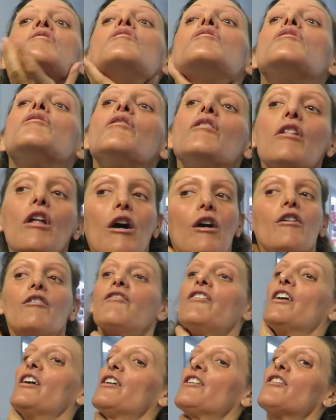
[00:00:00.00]
all
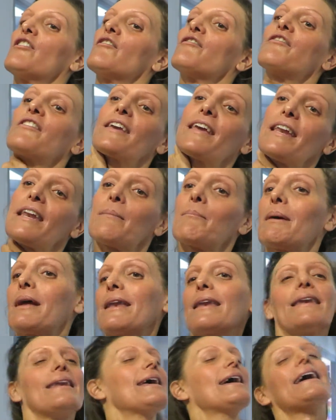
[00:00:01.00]
over, not forgetting my
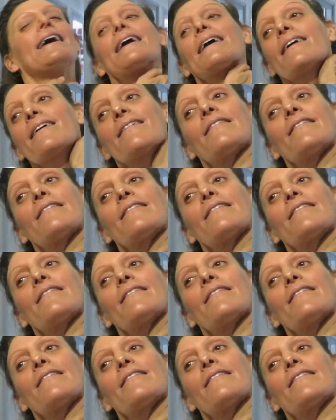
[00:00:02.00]
neck.